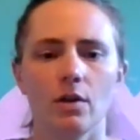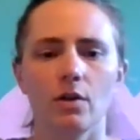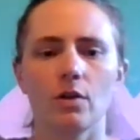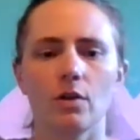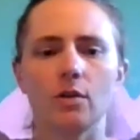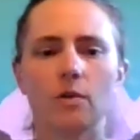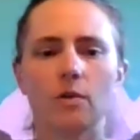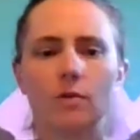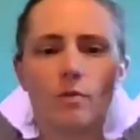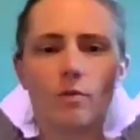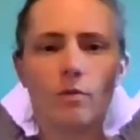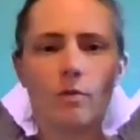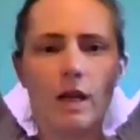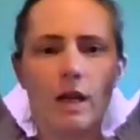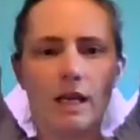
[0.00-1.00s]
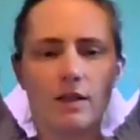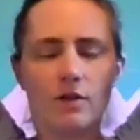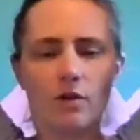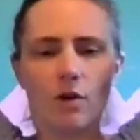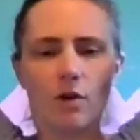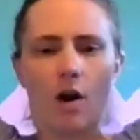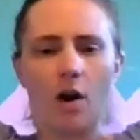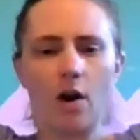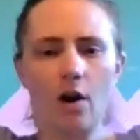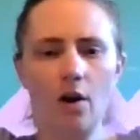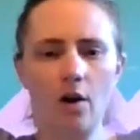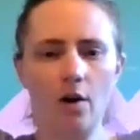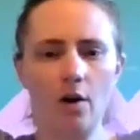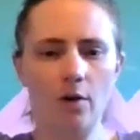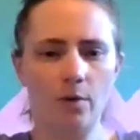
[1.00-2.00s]
You could raise your
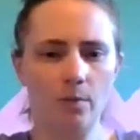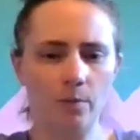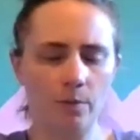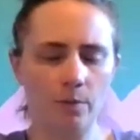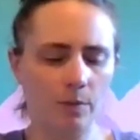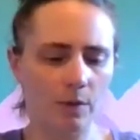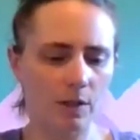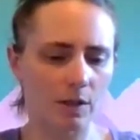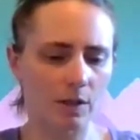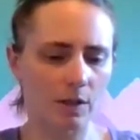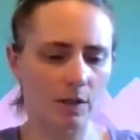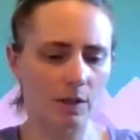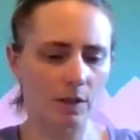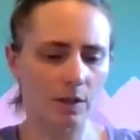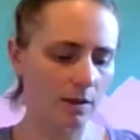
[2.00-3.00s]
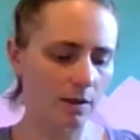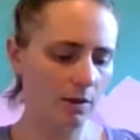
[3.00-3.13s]
arms.